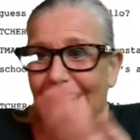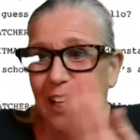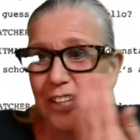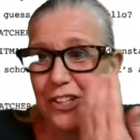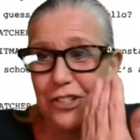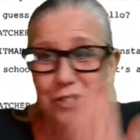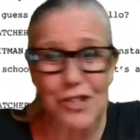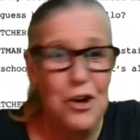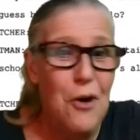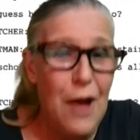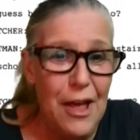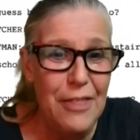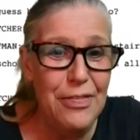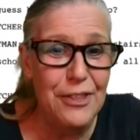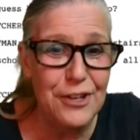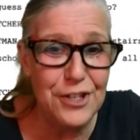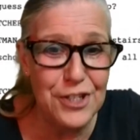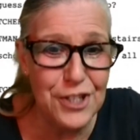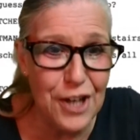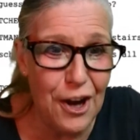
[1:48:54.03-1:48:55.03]
There's no end
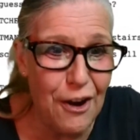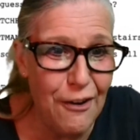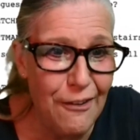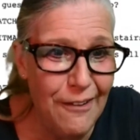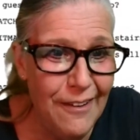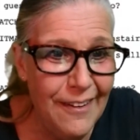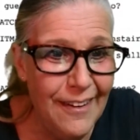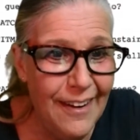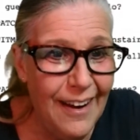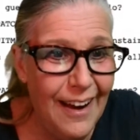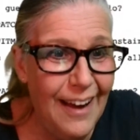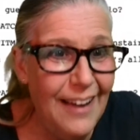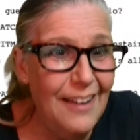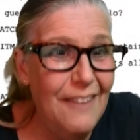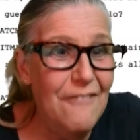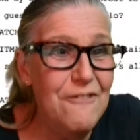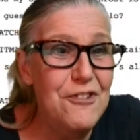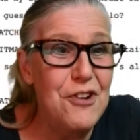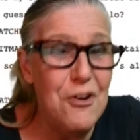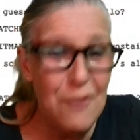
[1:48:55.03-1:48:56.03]
the show. I
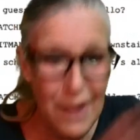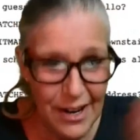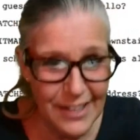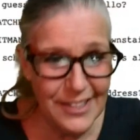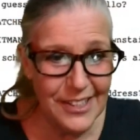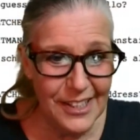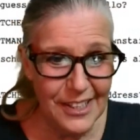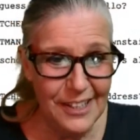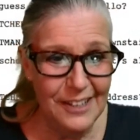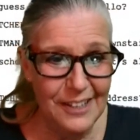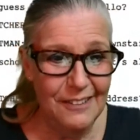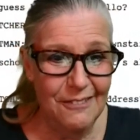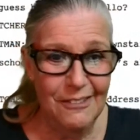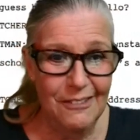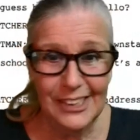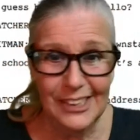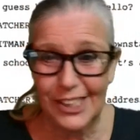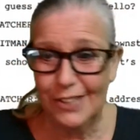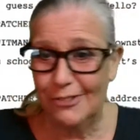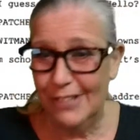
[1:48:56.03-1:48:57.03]
have no idea
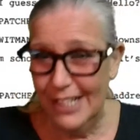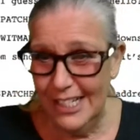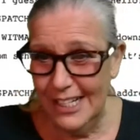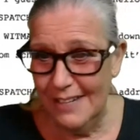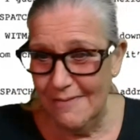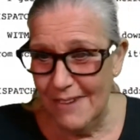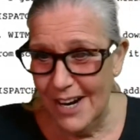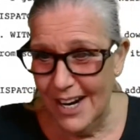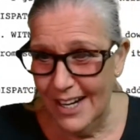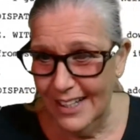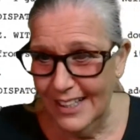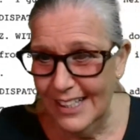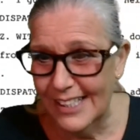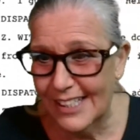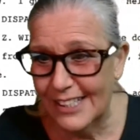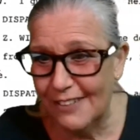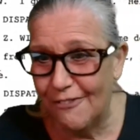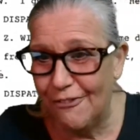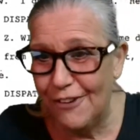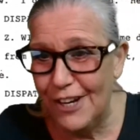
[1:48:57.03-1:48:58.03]
what screen I'm on.
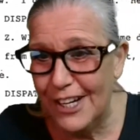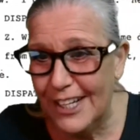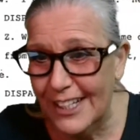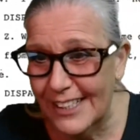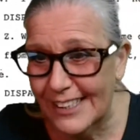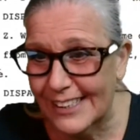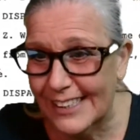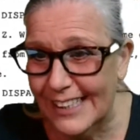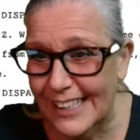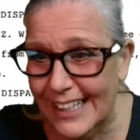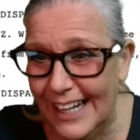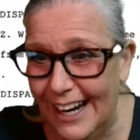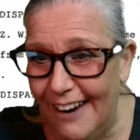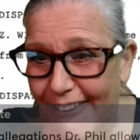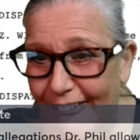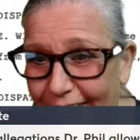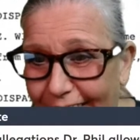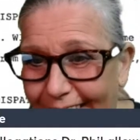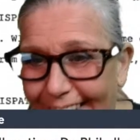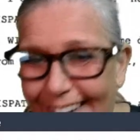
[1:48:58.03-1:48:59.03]
It's the freakiest thing
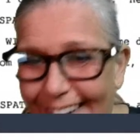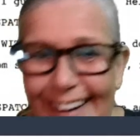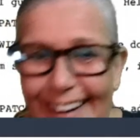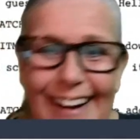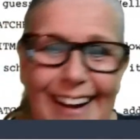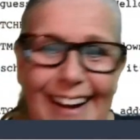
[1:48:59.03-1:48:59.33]
ever.